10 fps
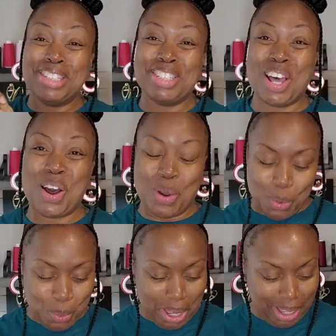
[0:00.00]

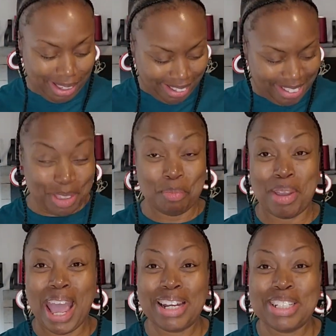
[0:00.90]
So the
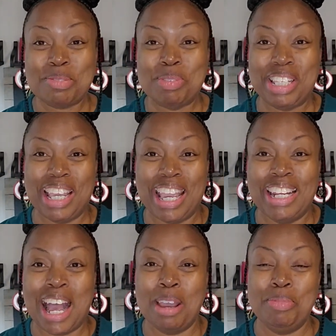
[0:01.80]
madness
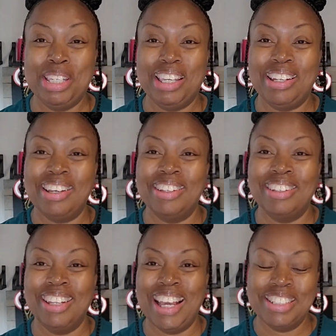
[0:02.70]
began. I began
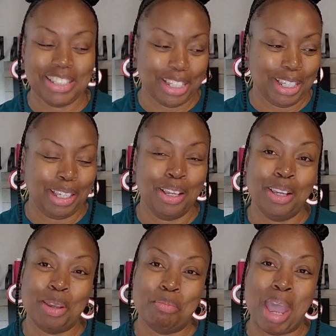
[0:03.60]
collecting
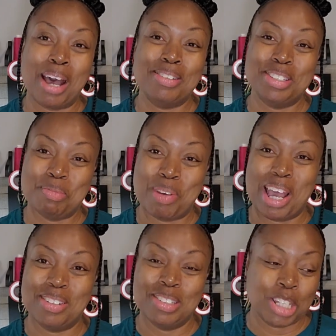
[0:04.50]
mounds and
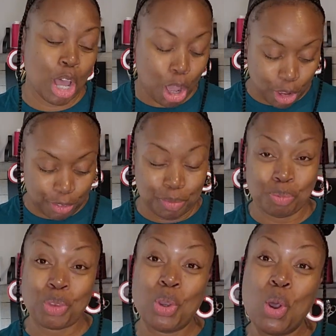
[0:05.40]
mounds of
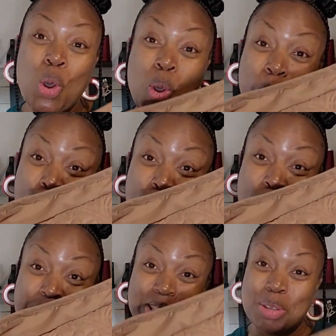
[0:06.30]

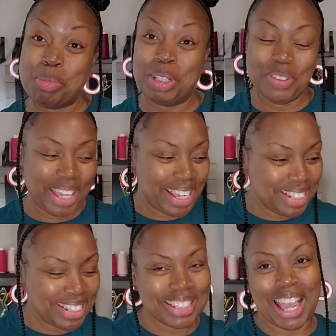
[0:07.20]
quilted
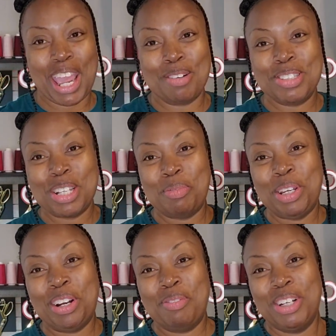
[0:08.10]
pillowcases. I have some
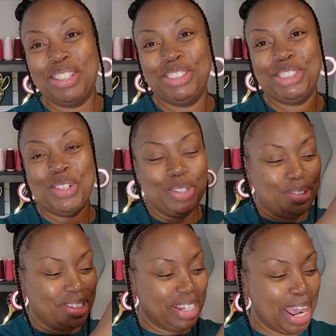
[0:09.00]
here I'm going to show you
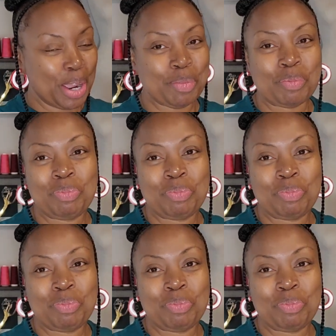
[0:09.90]
today.